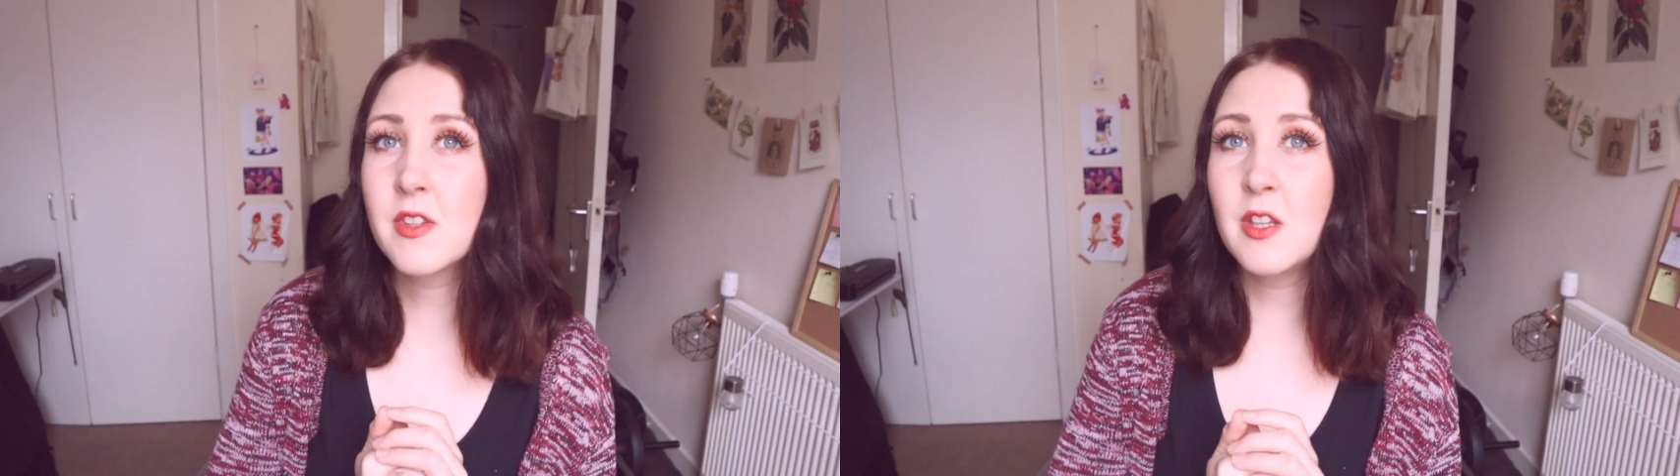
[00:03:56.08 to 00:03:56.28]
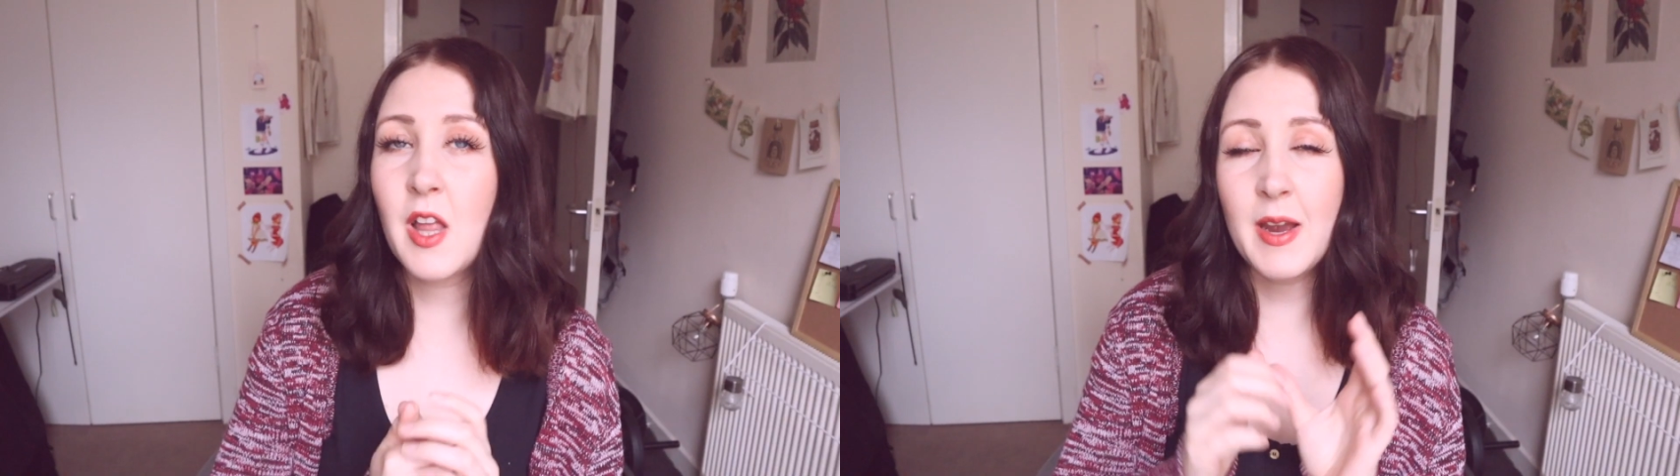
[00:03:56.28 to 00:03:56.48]

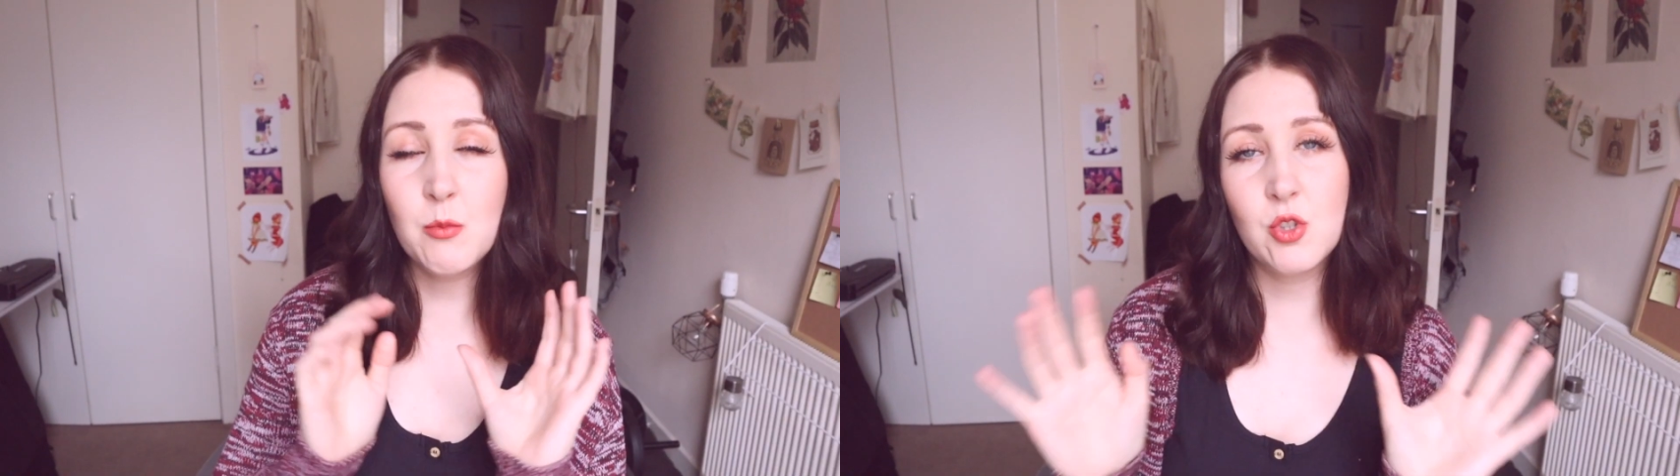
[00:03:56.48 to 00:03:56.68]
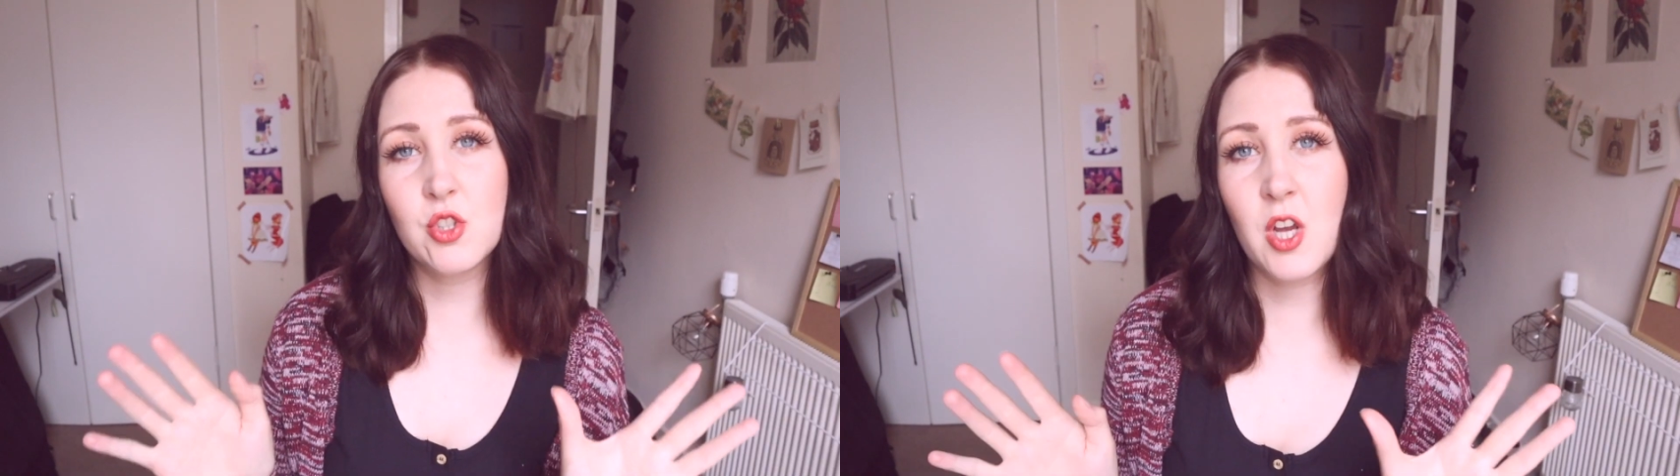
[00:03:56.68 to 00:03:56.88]
the light
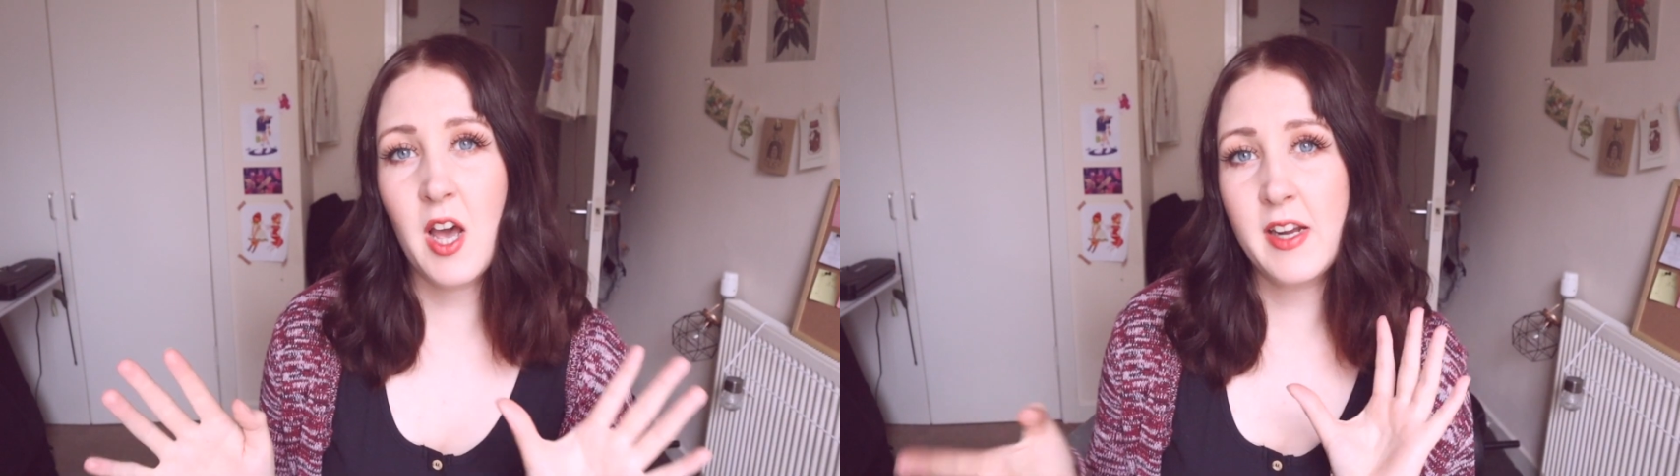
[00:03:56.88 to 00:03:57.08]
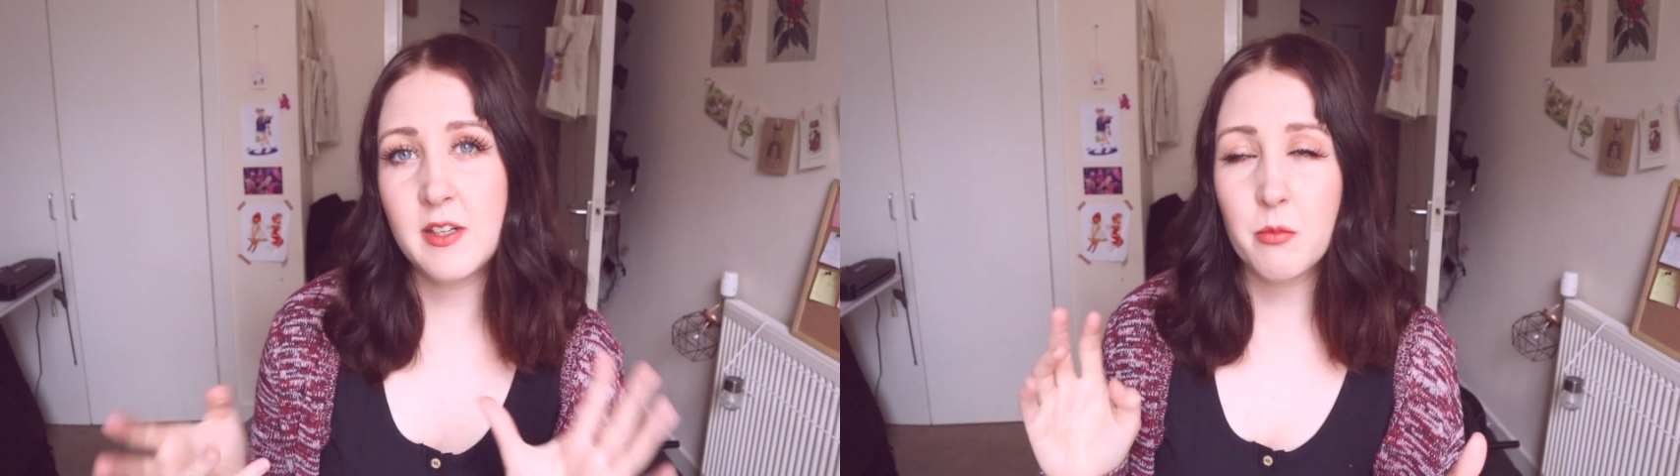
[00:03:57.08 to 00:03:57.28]
would
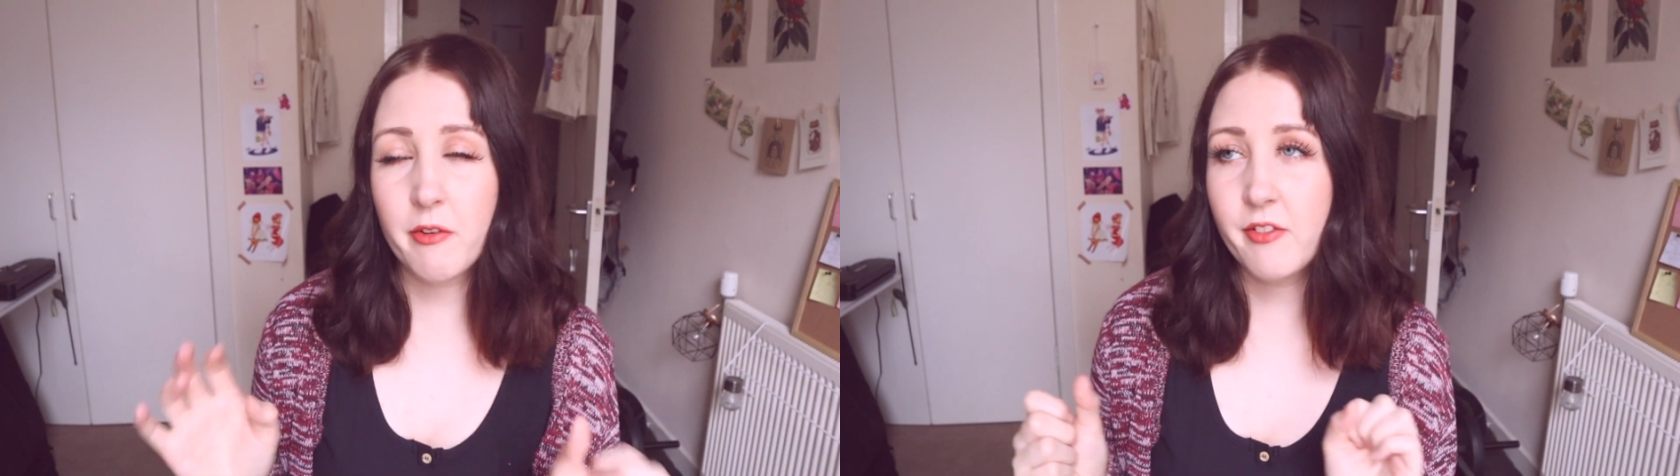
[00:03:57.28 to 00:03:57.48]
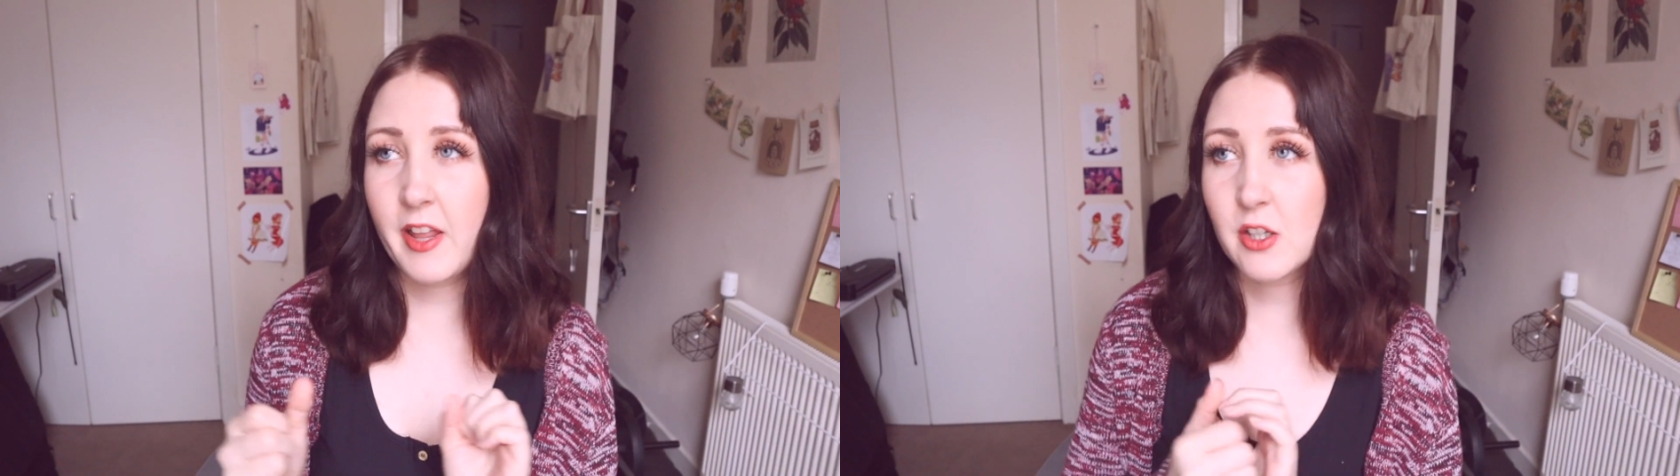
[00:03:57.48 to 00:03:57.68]
shine and
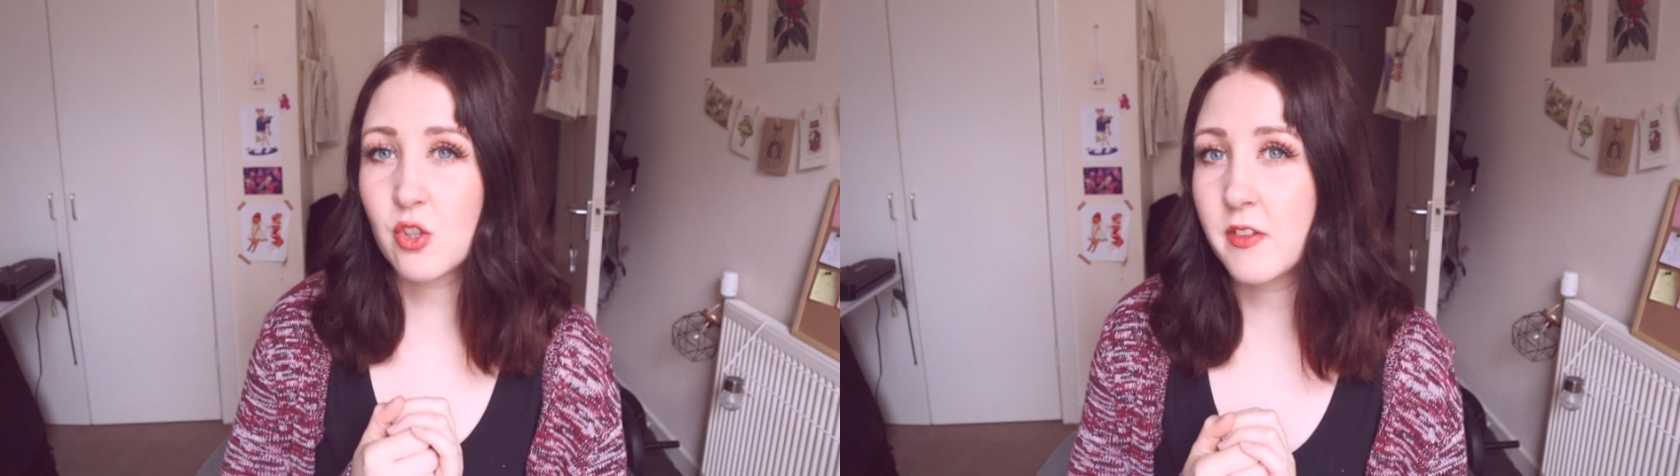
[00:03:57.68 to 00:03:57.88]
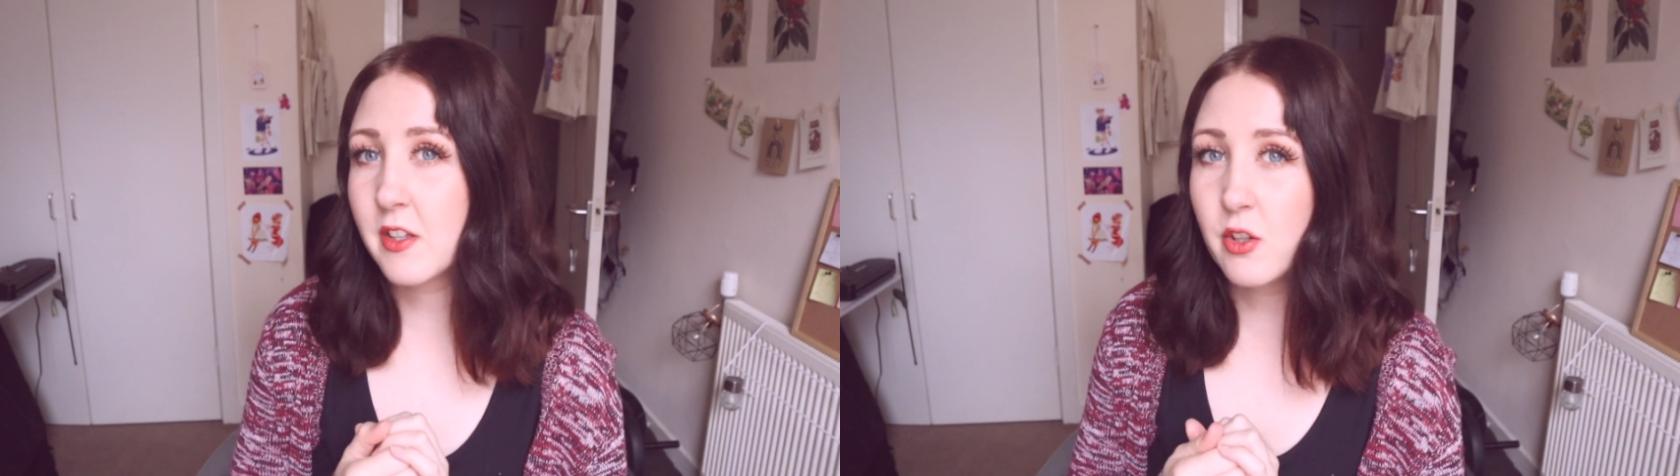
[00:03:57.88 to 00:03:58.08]
reflect
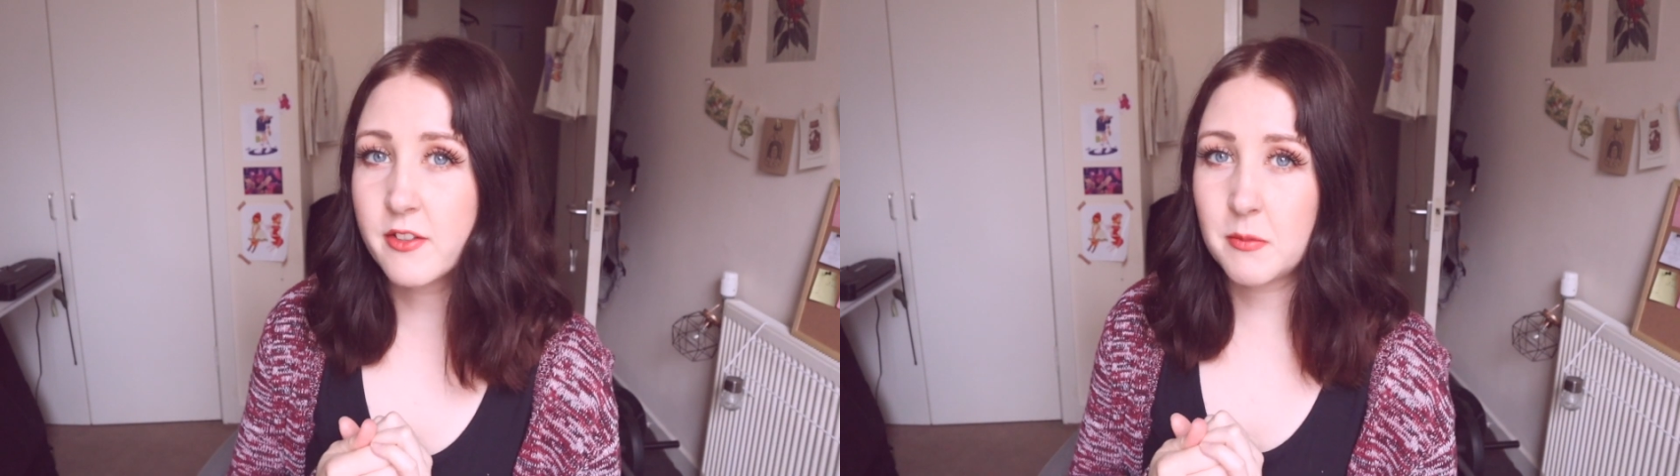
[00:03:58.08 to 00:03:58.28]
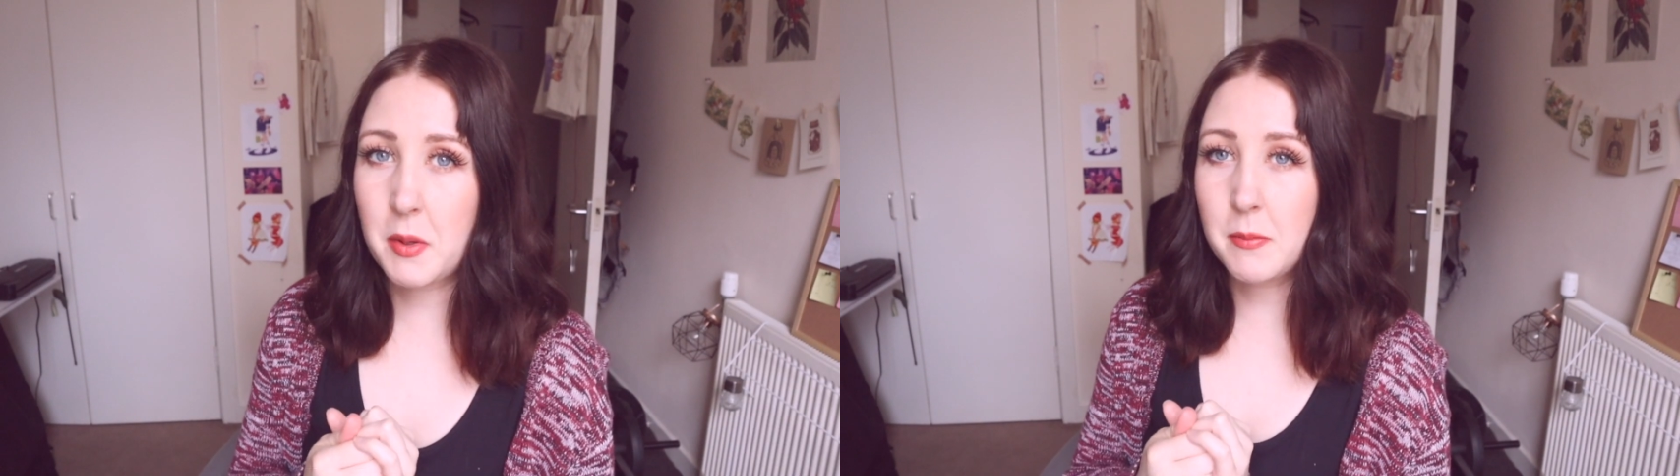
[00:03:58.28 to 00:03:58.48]
on the
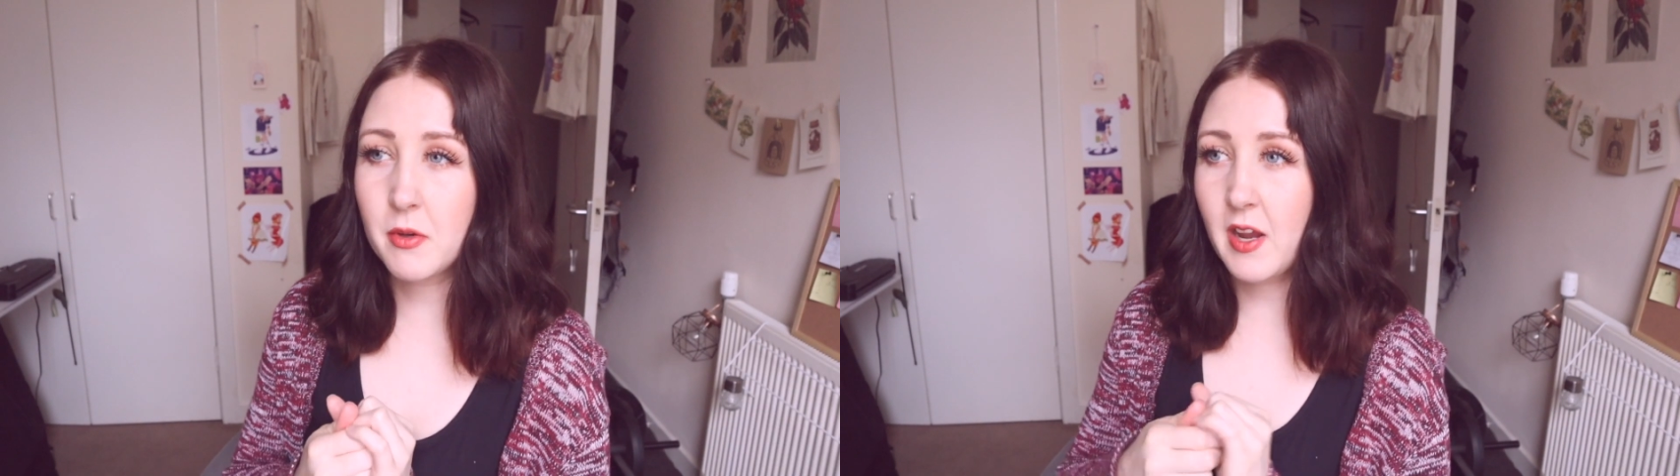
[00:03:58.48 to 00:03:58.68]
glossy paper,